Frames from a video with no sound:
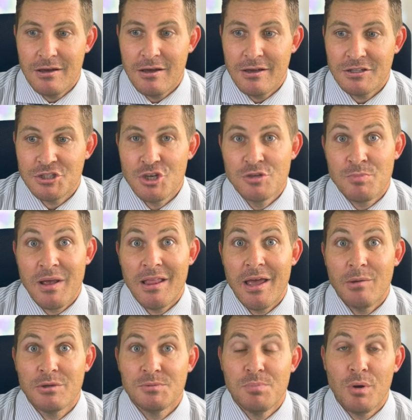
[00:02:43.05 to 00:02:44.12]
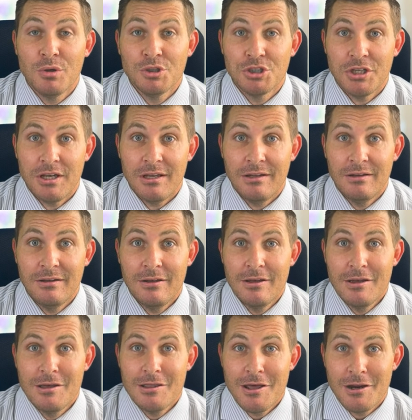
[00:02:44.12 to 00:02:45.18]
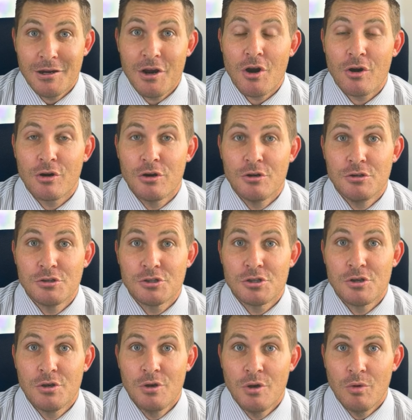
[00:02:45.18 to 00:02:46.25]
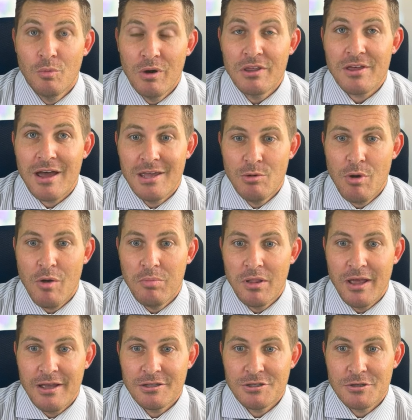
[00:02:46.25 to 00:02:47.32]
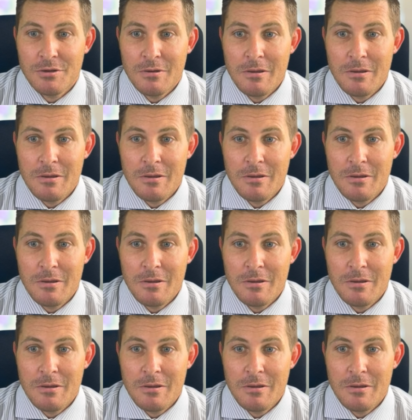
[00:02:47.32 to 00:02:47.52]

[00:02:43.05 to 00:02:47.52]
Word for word: excuse my language, bullshit that occurs with I U L plans.